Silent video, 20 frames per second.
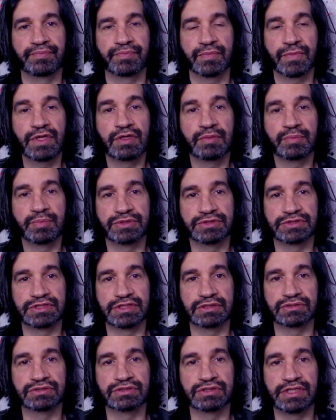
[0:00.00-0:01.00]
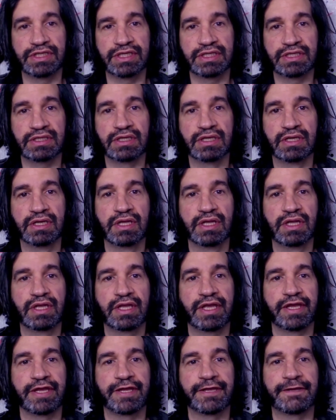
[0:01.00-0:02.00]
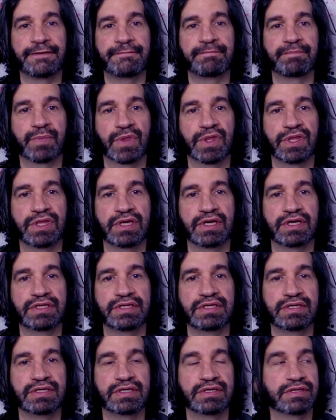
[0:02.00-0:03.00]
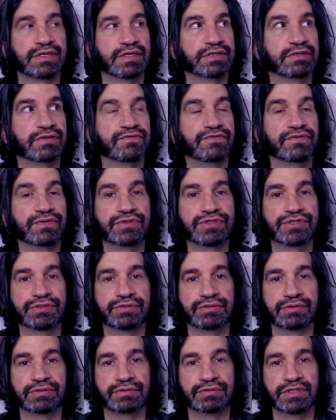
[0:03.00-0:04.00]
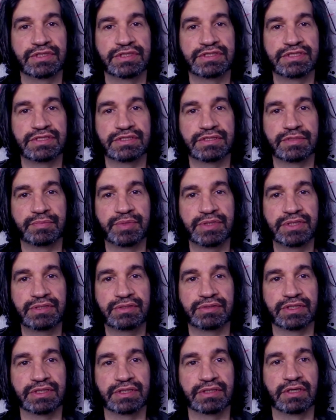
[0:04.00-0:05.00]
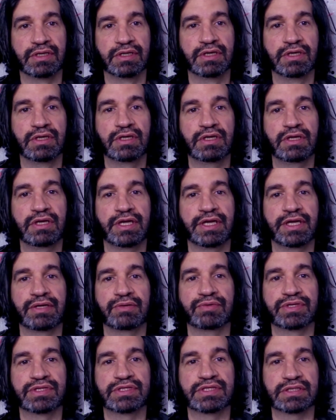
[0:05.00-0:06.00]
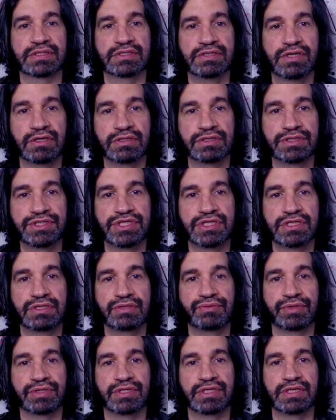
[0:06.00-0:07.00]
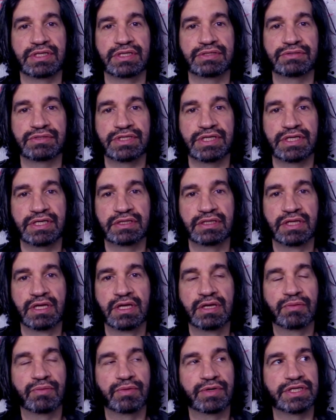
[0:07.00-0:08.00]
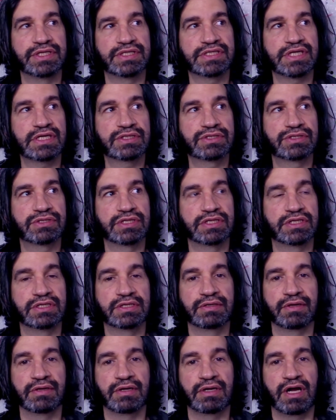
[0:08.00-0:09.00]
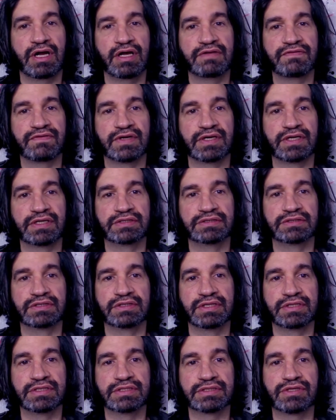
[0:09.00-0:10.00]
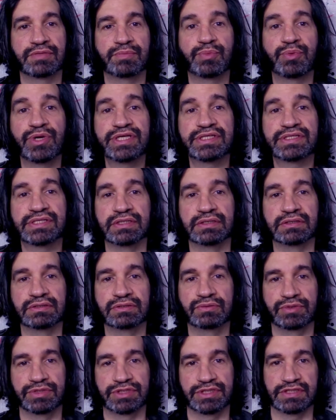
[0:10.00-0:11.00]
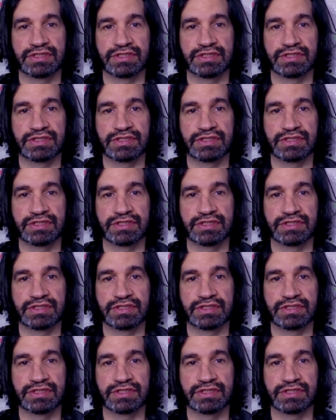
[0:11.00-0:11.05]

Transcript: up until today, the idea that the future is disappearing with technology, with the internet, when it's actually, I find, is the present which